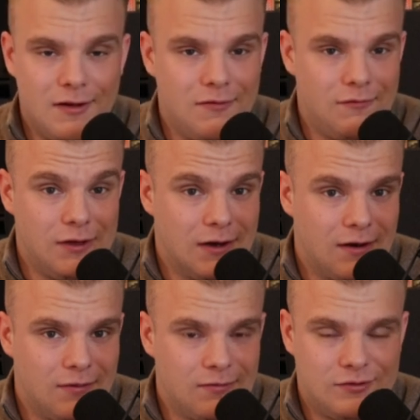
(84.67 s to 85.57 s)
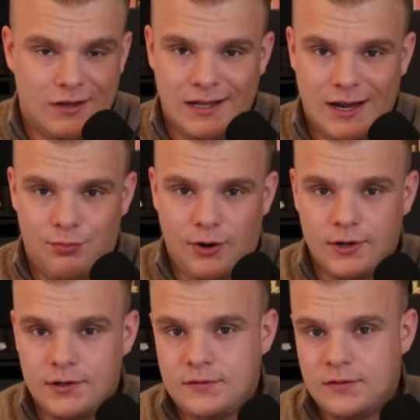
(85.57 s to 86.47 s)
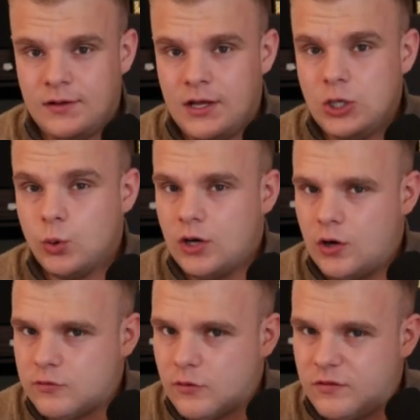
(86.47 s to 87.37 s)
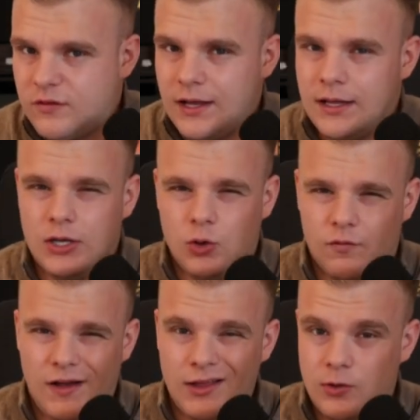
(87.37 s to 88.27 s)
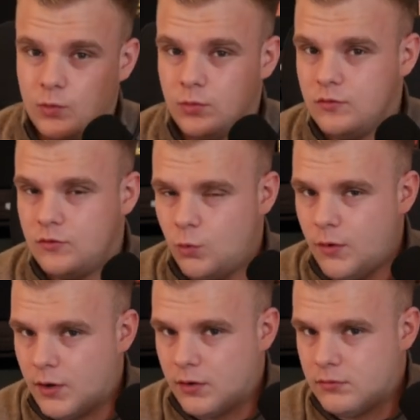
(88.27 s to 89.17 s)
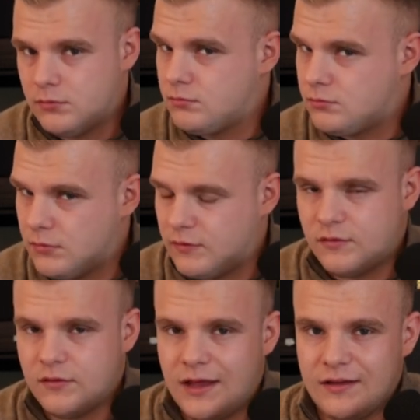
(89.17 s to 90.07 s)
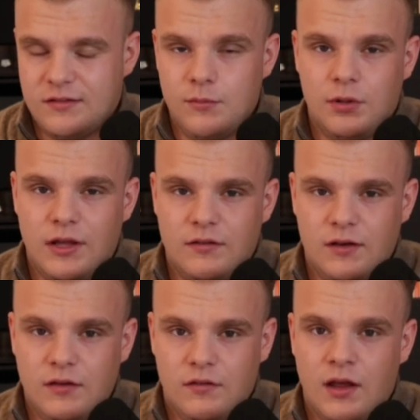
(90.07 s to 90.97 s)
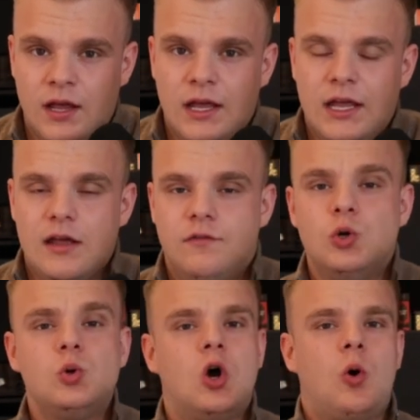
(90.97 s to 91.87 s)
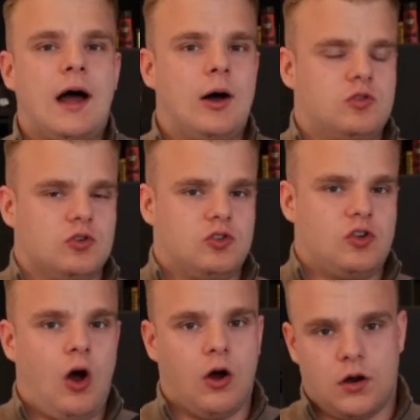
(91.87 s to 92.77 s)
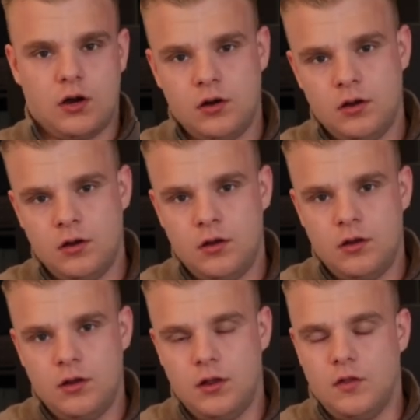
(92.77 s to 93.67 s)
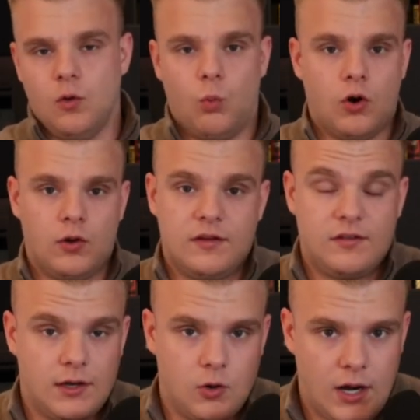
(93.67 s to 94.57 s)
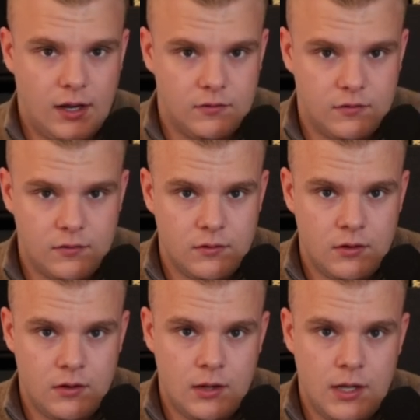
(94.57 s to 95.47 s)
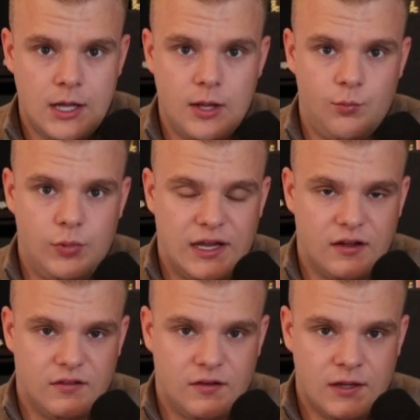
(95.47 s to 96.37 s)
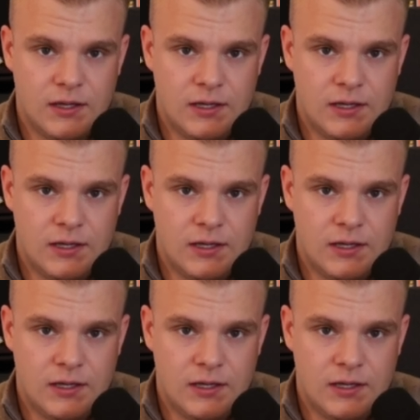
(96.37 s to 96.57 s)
via selling a product, you can also sell your value to women. It's as simple as it is. If you know how to talk, the world is at your hands. Because